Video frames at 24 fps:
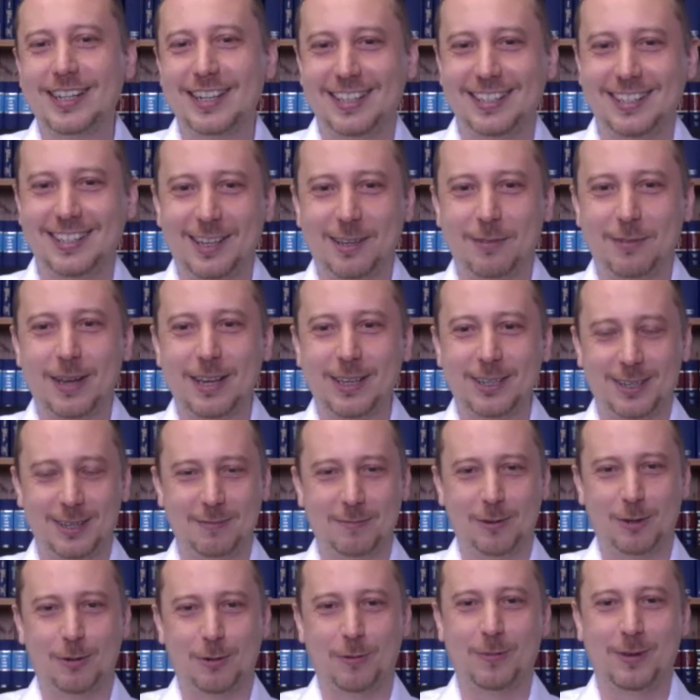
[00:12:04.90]
as the question
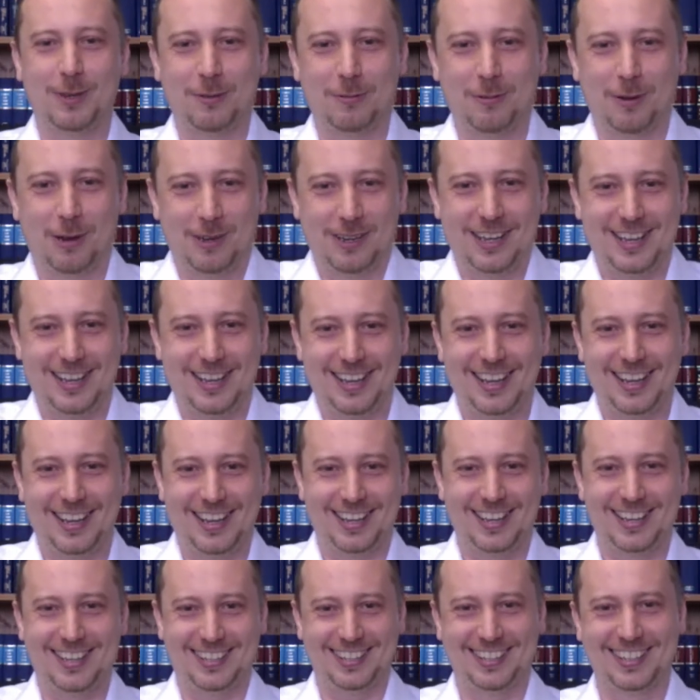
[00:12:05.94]
probably
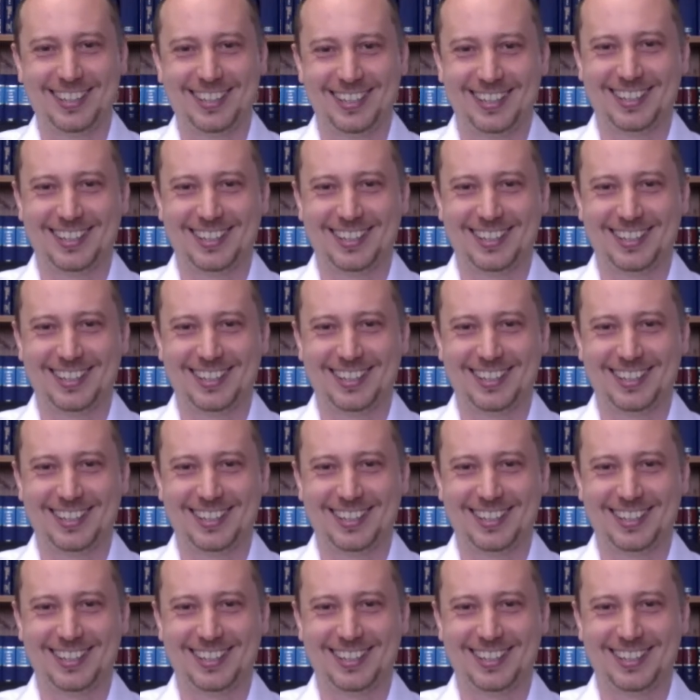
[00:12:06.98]
is?